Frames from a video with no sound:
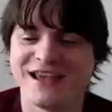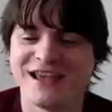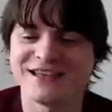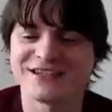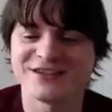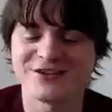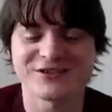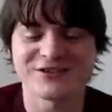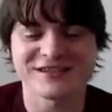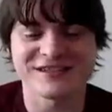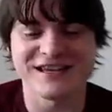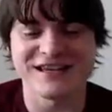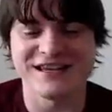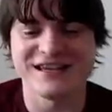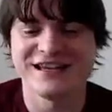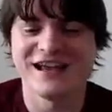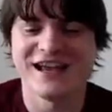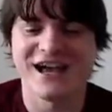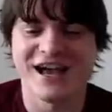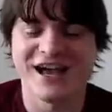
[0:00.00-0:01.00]
is you'll
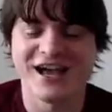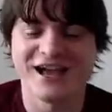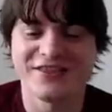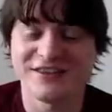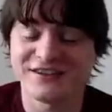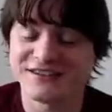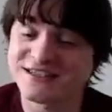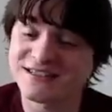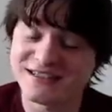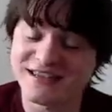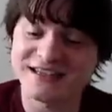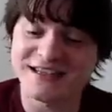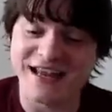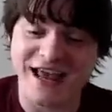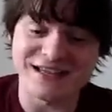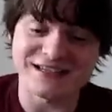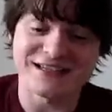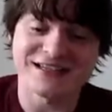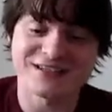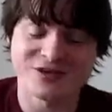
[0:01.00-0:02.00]
see this is the
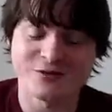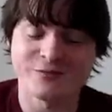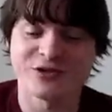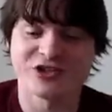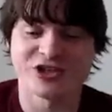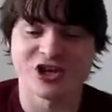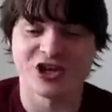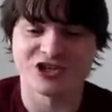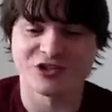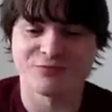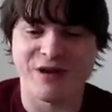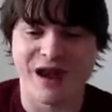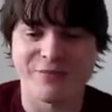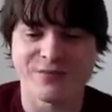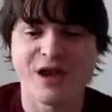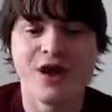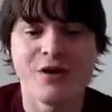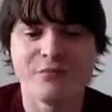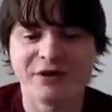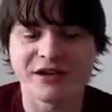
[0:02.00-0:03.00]
Tesla supercharger map,
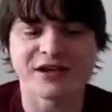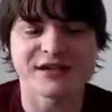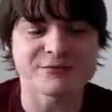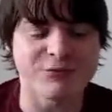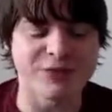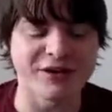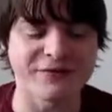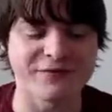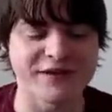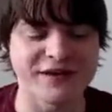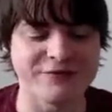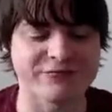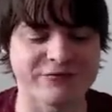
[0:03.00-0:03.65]
because one of the